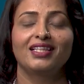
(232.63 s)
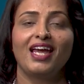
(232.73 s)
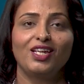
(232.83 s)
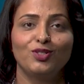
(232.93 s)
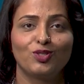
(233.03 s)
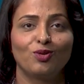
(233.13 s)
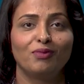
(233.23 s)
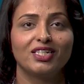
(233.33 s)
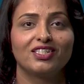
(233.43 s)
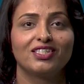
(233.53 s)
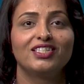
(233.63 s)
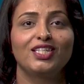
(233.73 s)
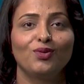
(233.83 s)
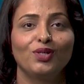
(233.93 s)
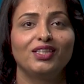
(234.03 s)
Thank you so much. See
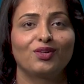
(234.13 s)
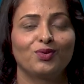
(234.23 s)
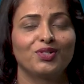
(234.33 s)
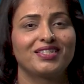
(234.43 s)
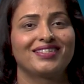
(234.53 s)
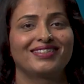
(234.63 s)
you in the course.